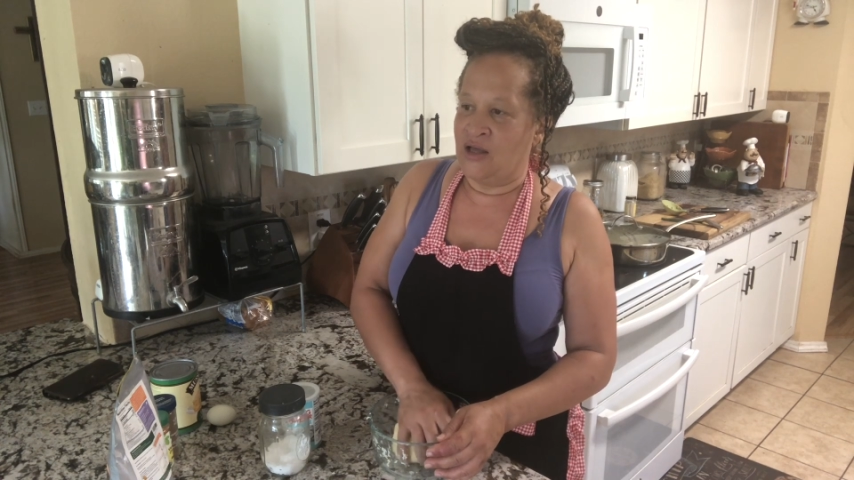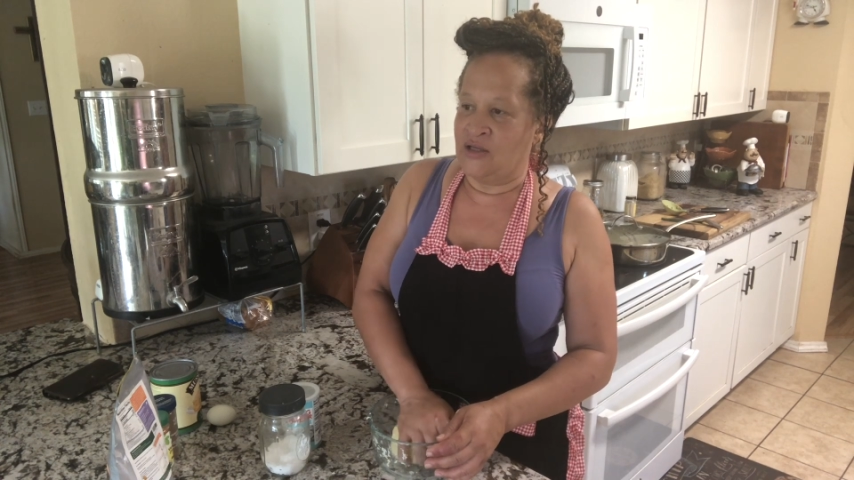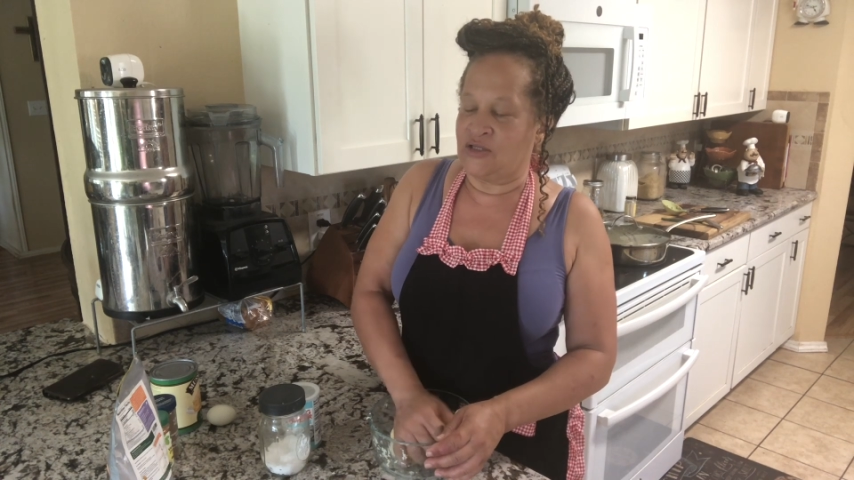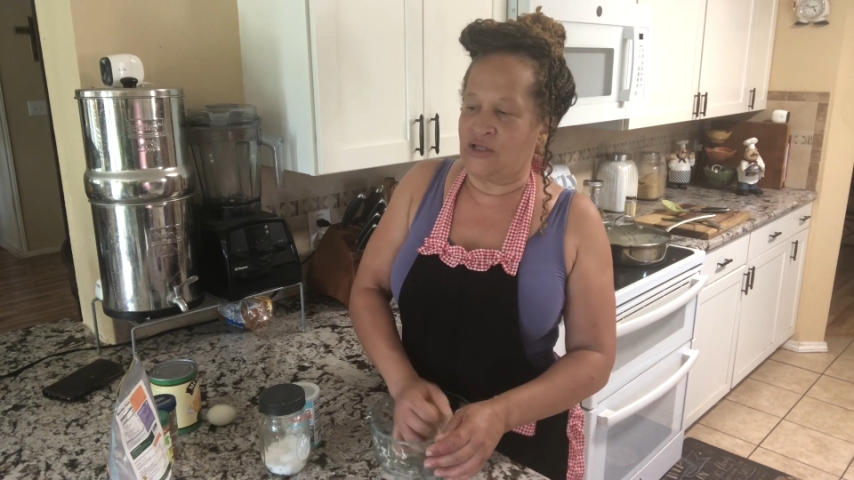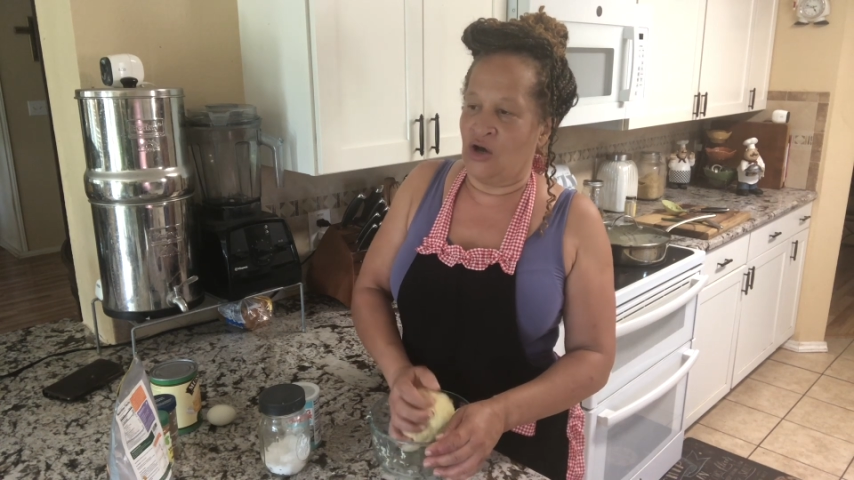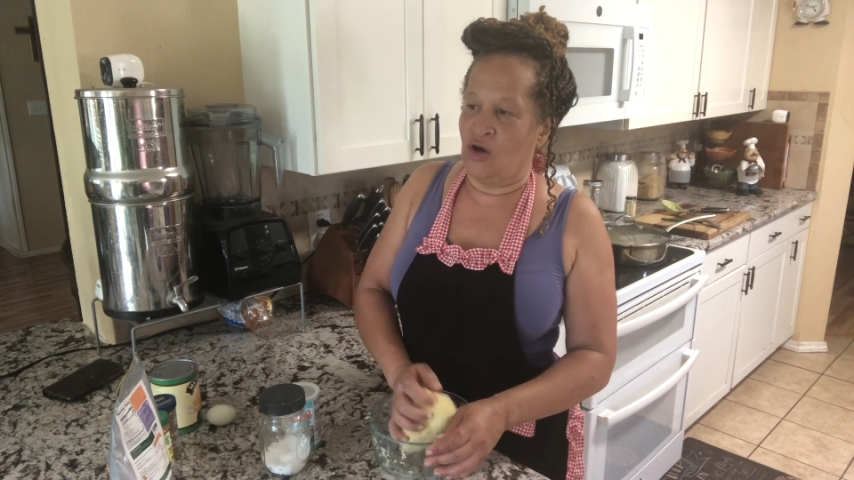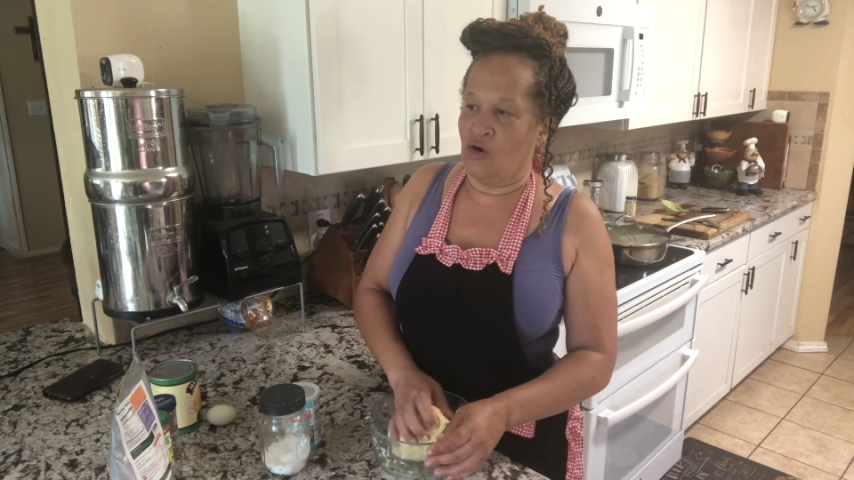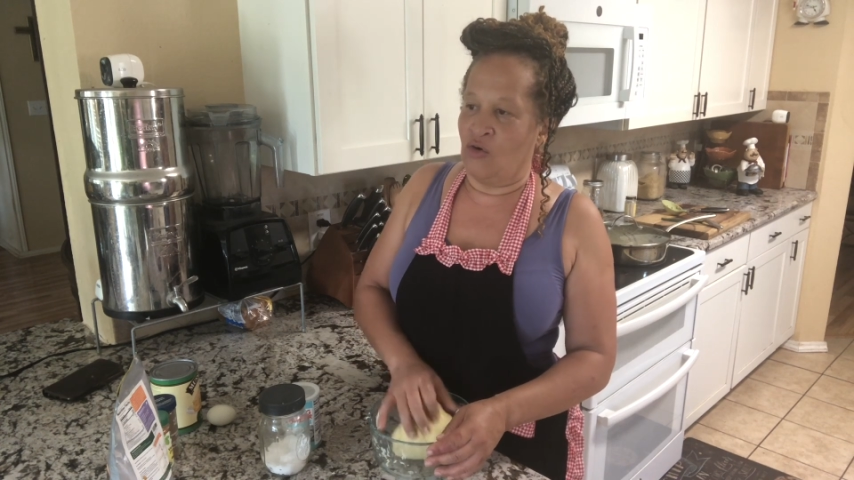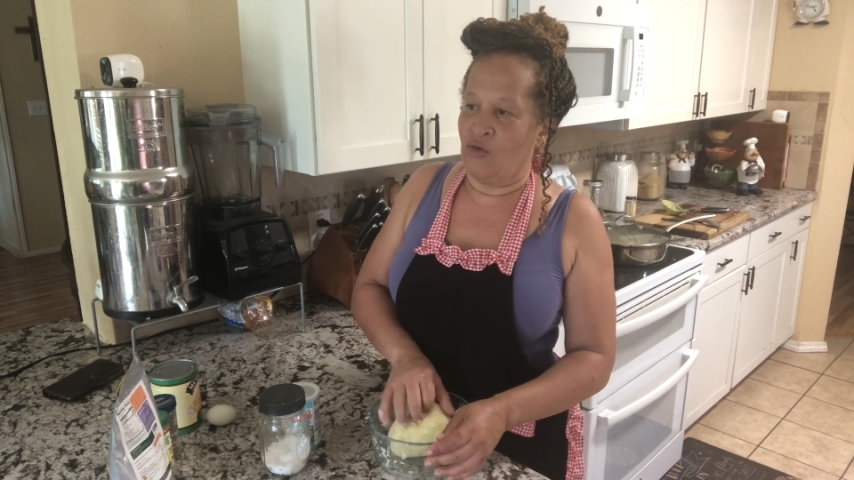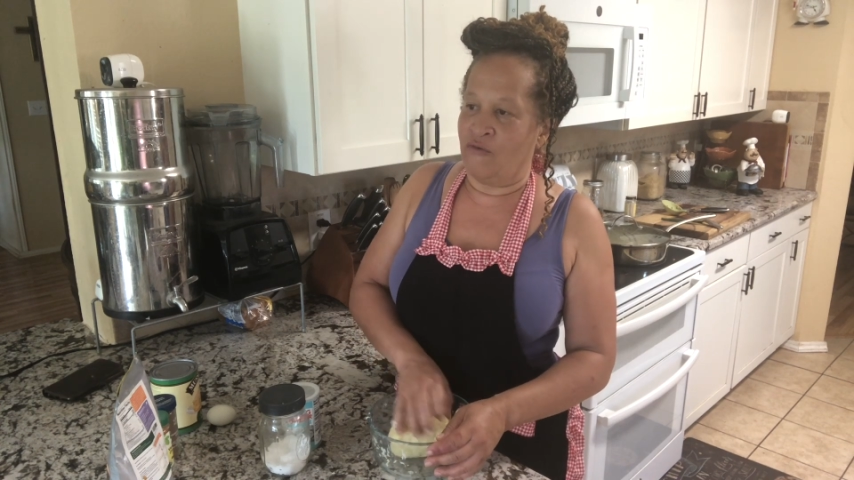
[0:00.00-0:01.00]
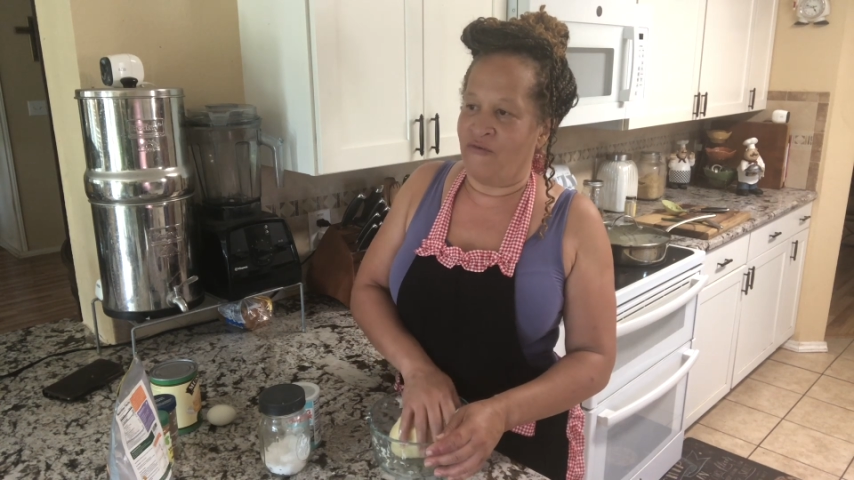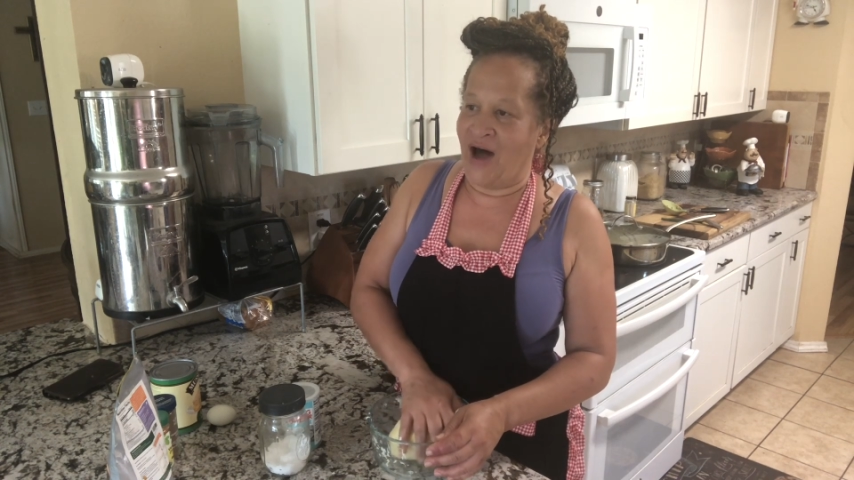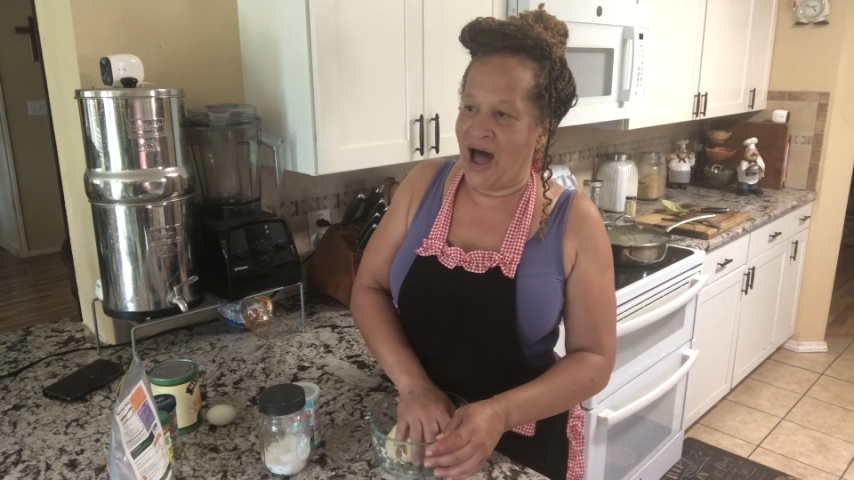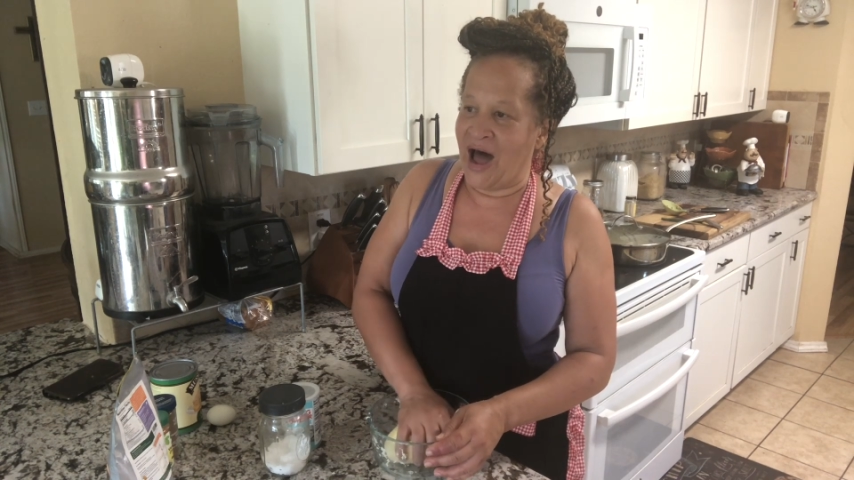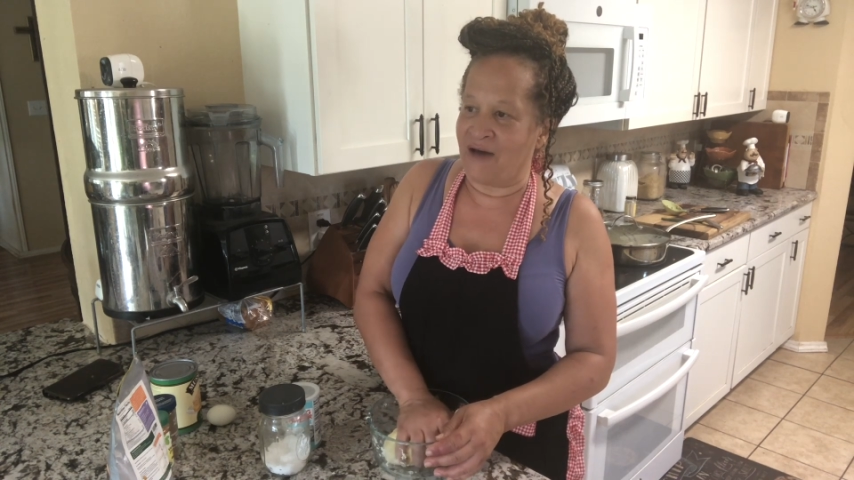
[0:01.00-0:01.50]
So
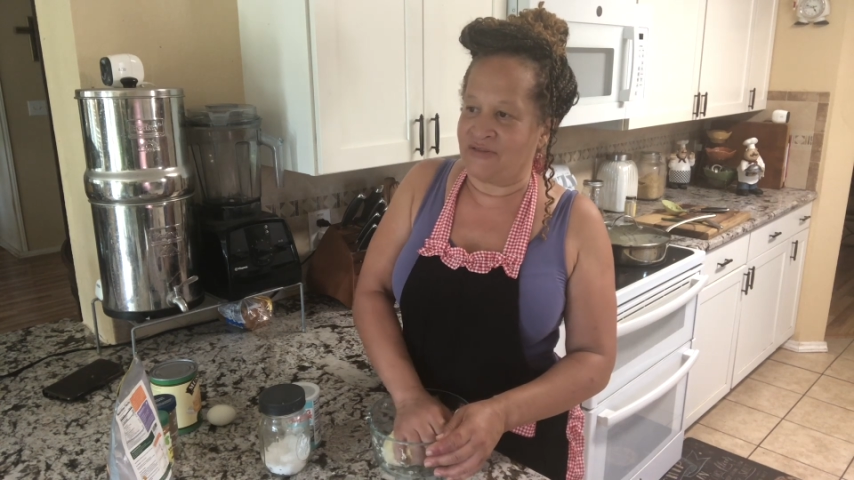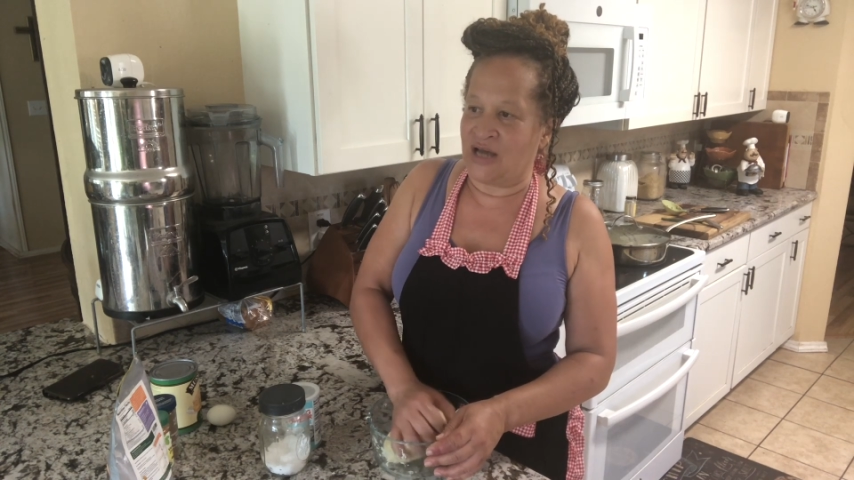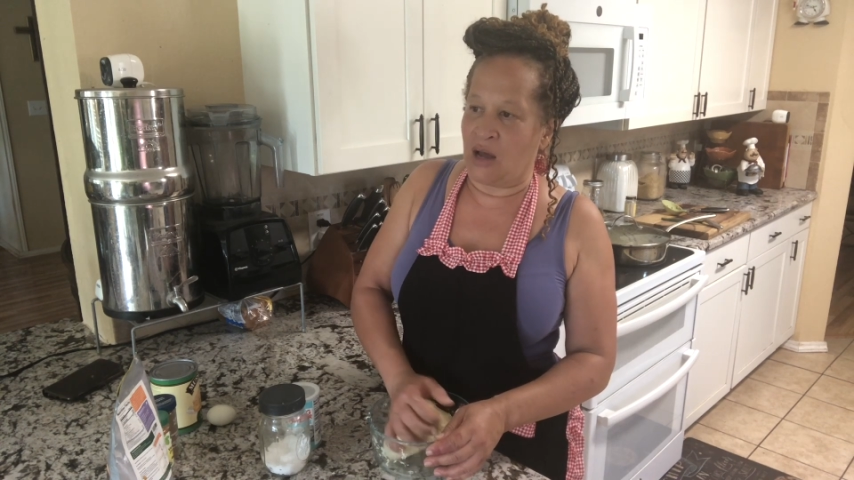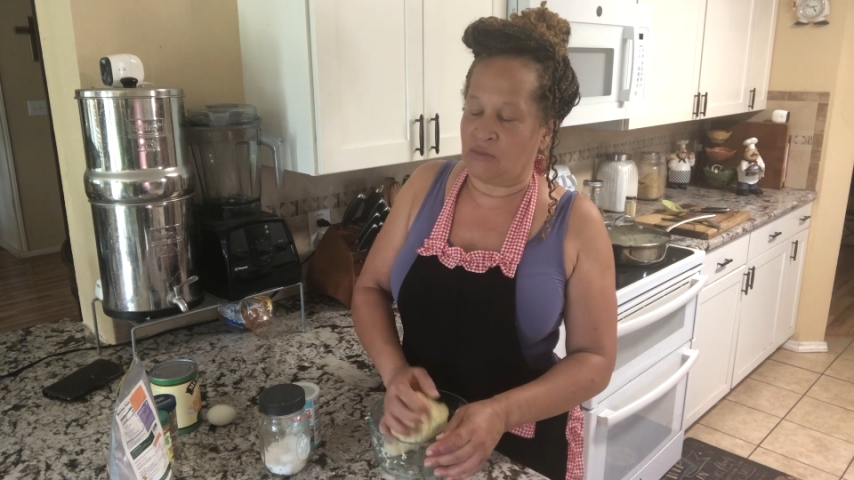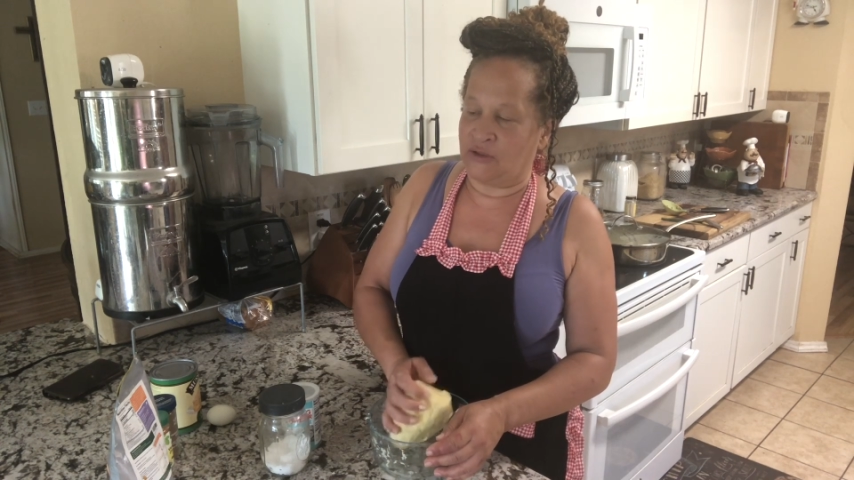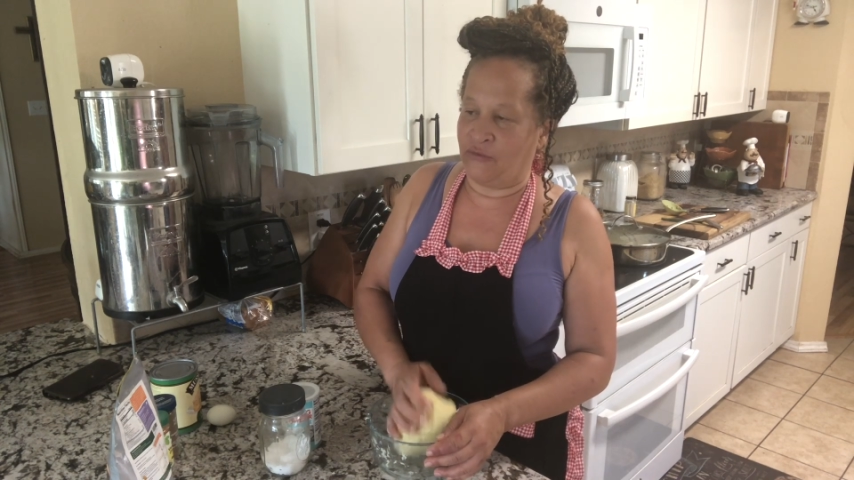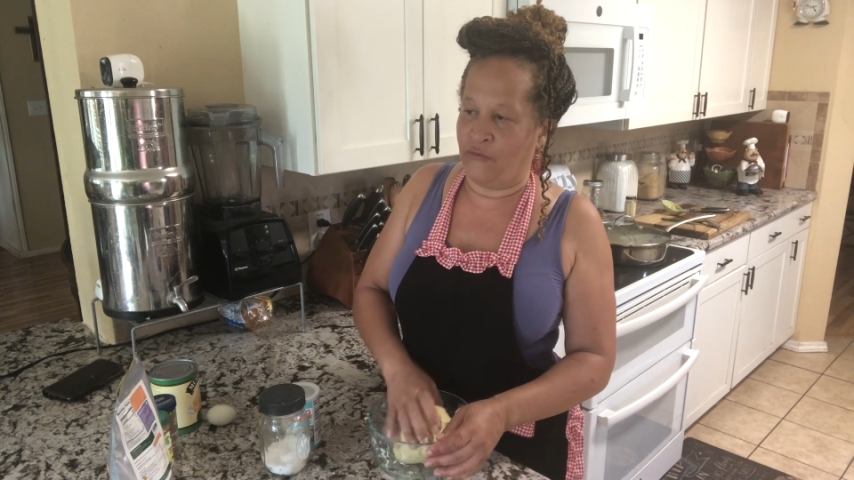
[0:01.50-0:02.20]
5 times